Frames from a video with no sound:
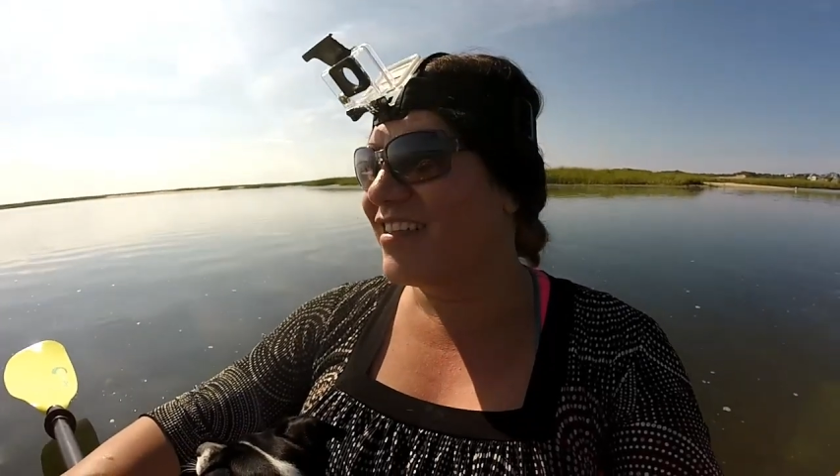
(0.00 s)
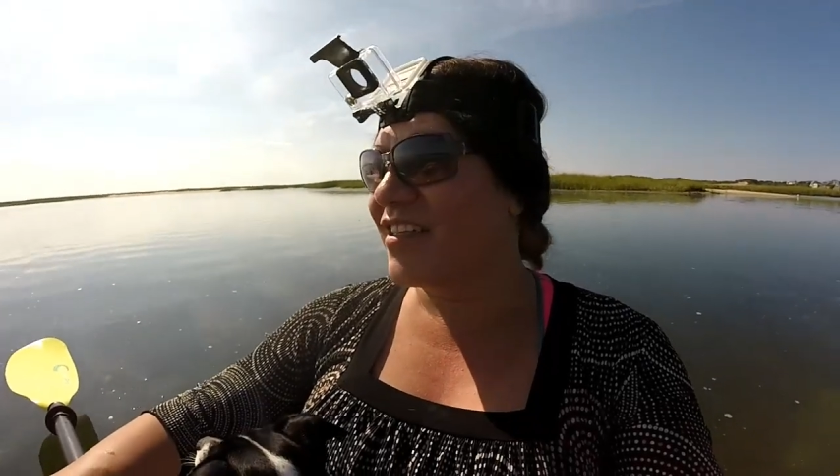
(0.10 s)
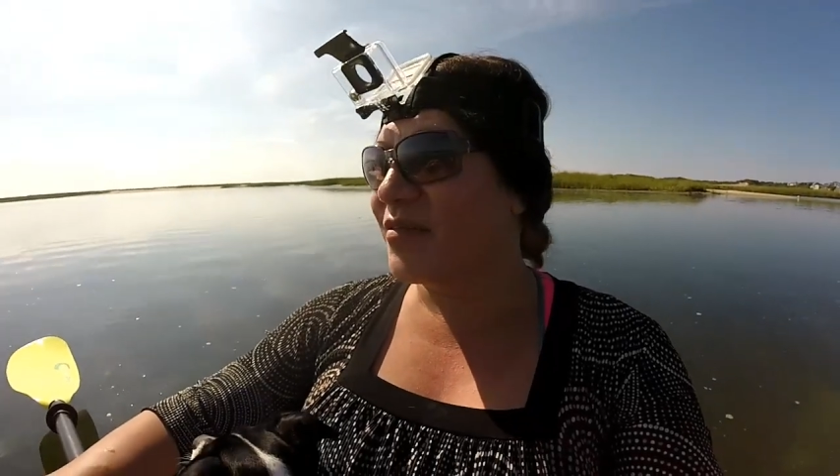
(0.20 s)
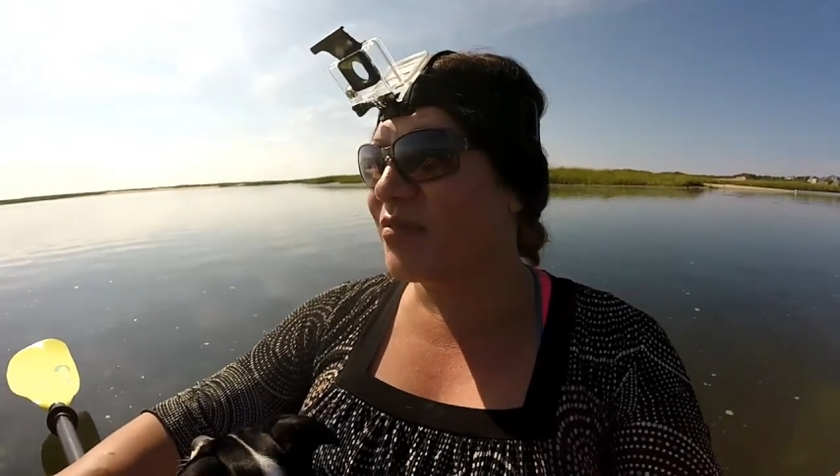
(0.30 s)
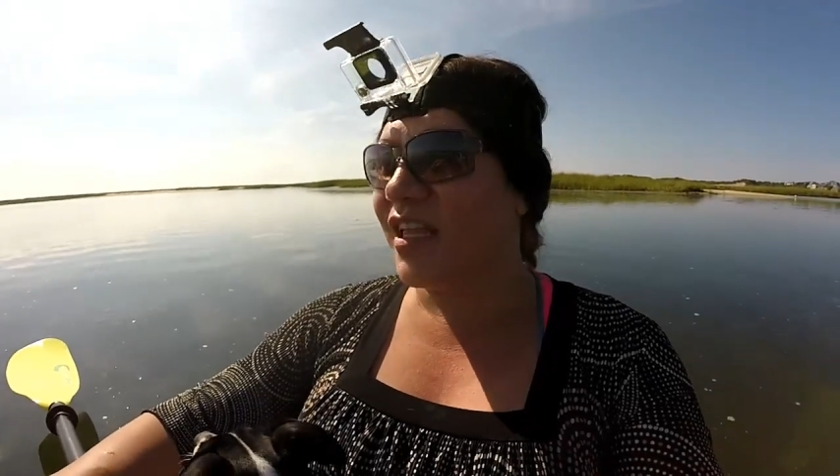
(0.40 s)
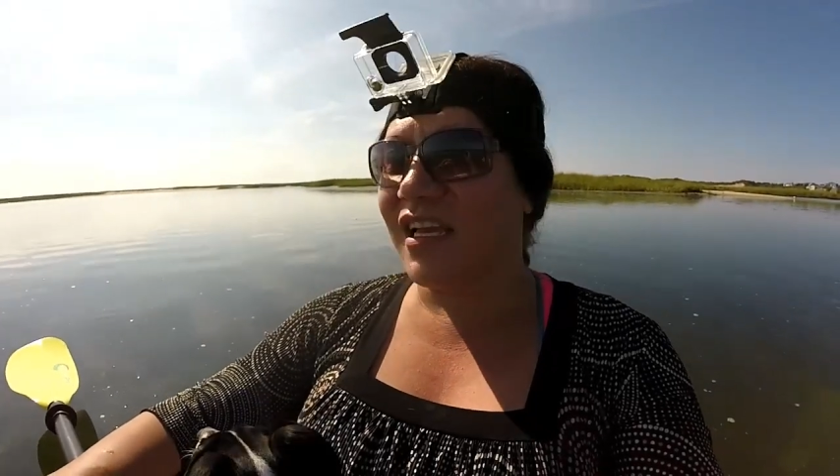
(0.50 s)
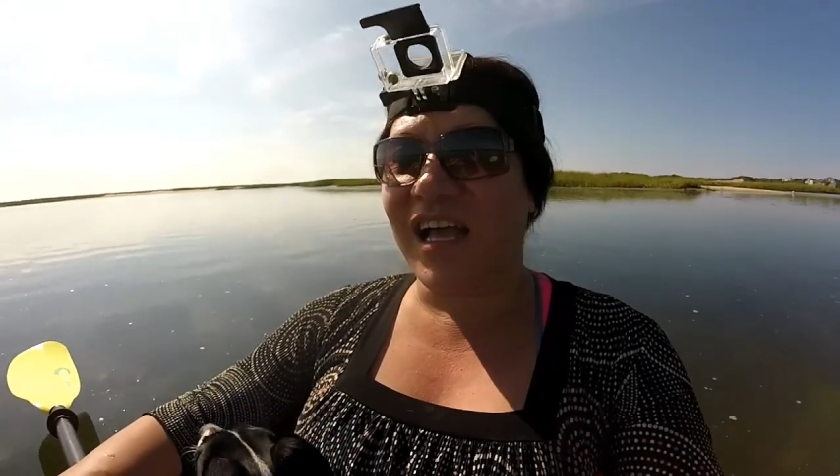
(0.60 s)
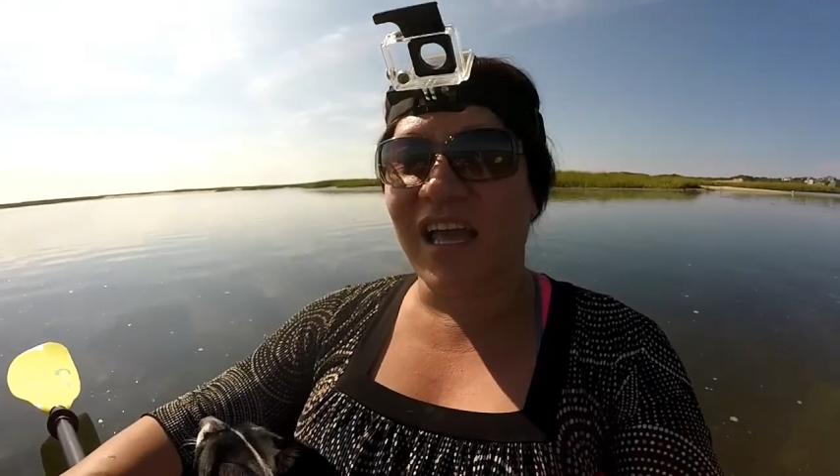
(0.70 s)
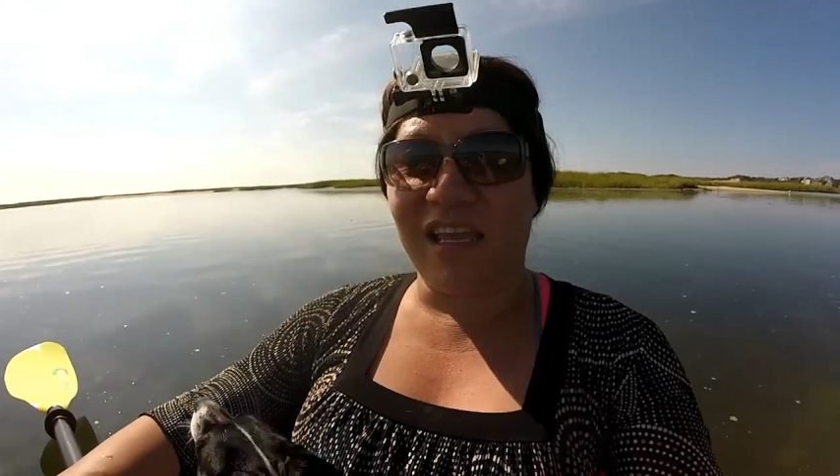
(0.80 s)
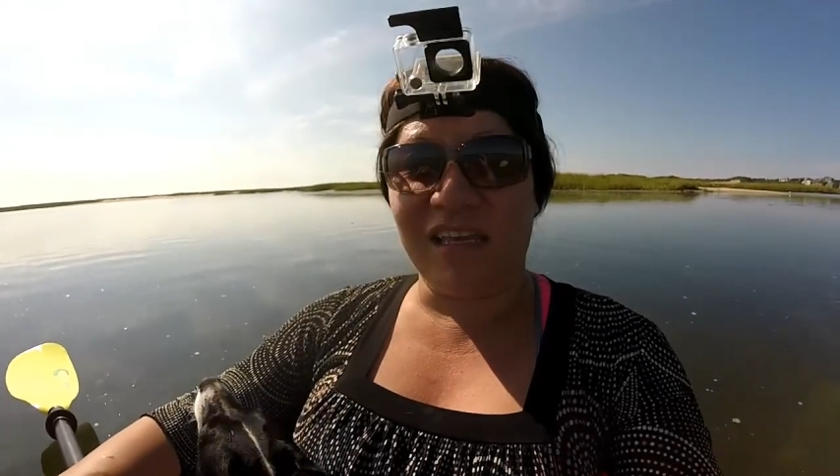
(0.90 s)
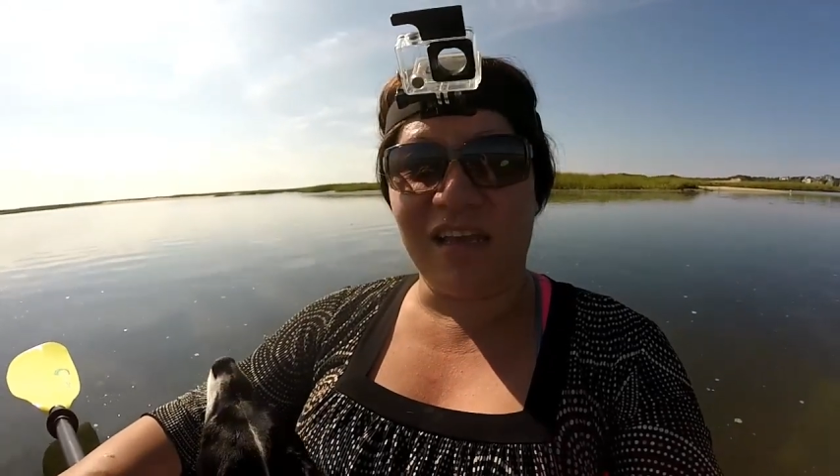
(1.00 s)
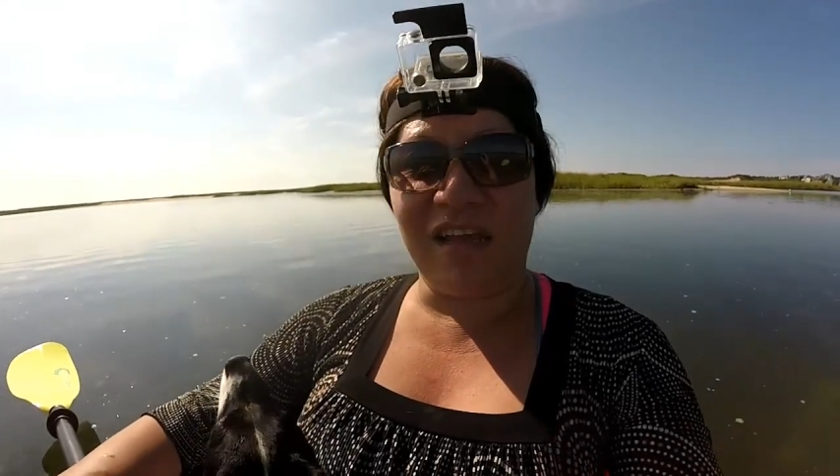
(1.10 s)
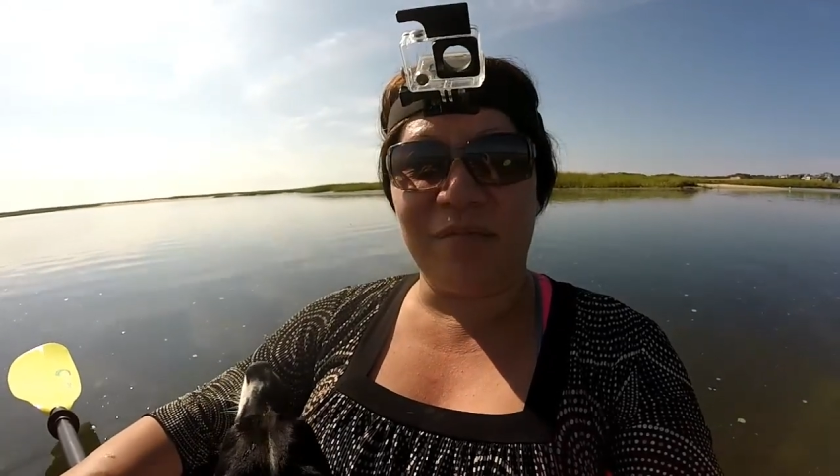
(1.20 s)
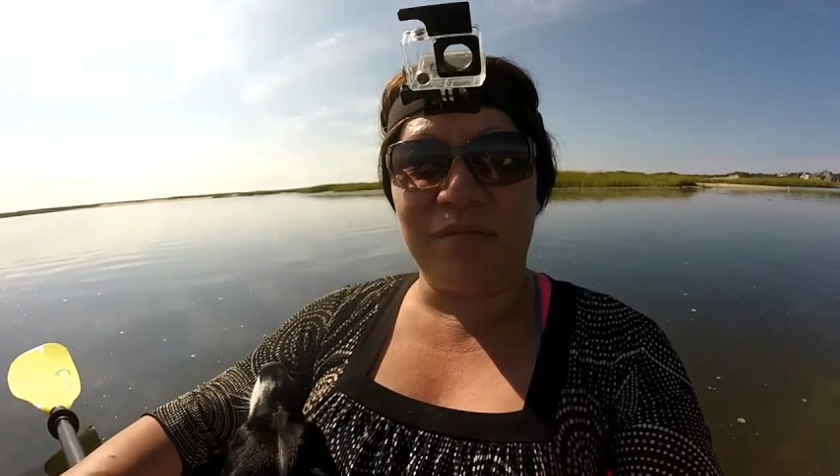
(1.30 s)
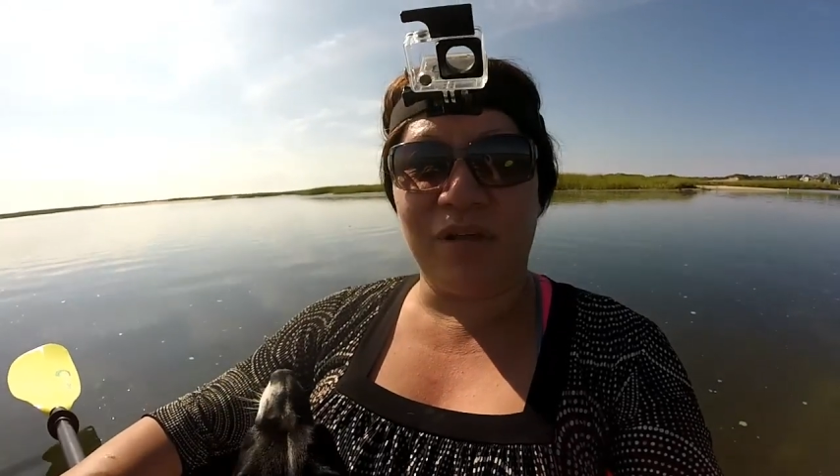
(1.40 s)
It'd be like kayaking
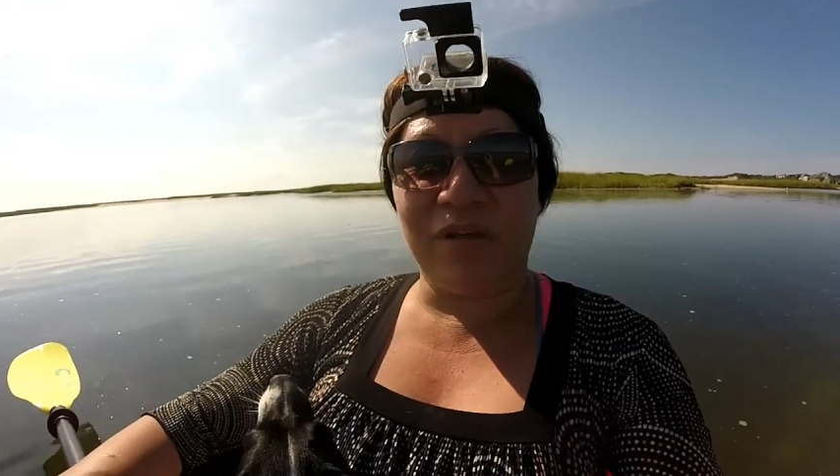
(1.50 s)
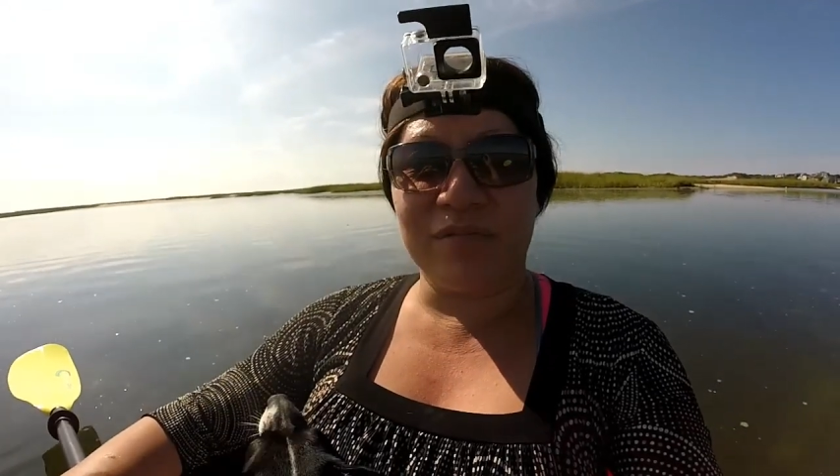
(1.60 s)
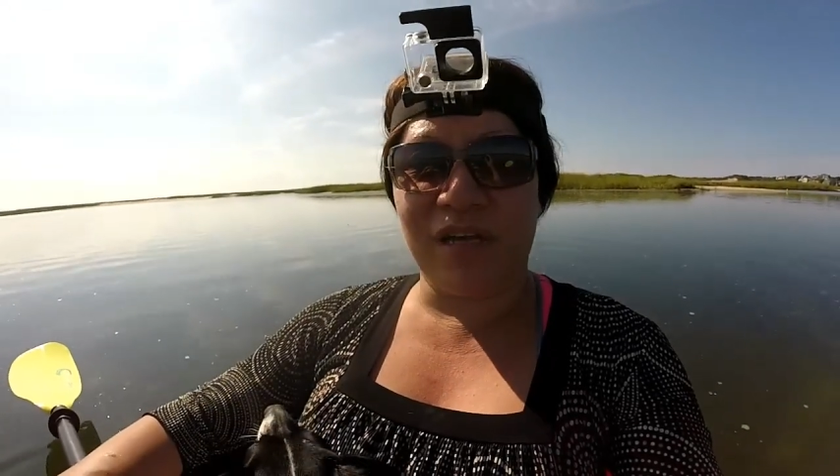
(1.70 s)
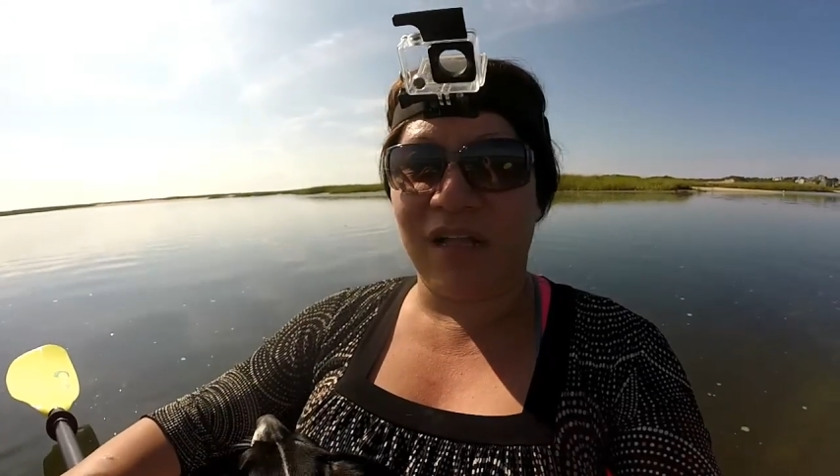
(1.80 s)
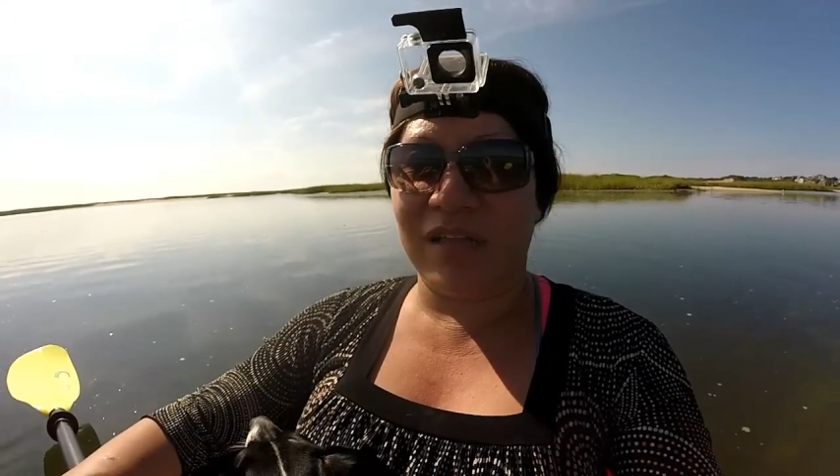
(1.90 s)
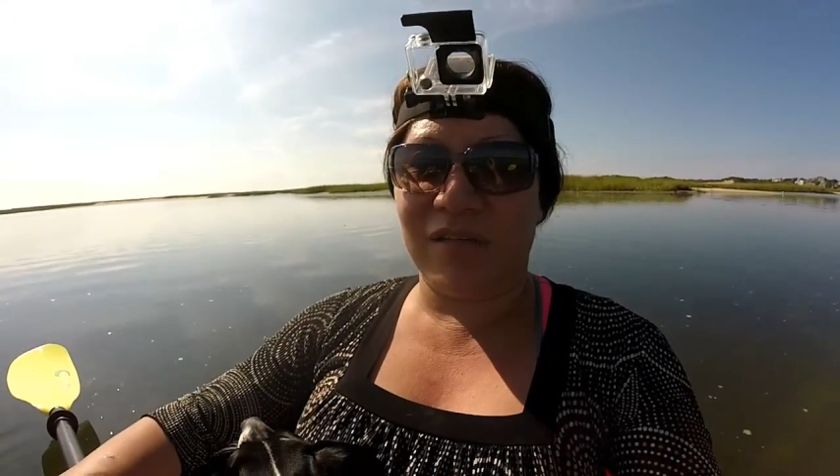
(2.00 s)
on a blow-up doll.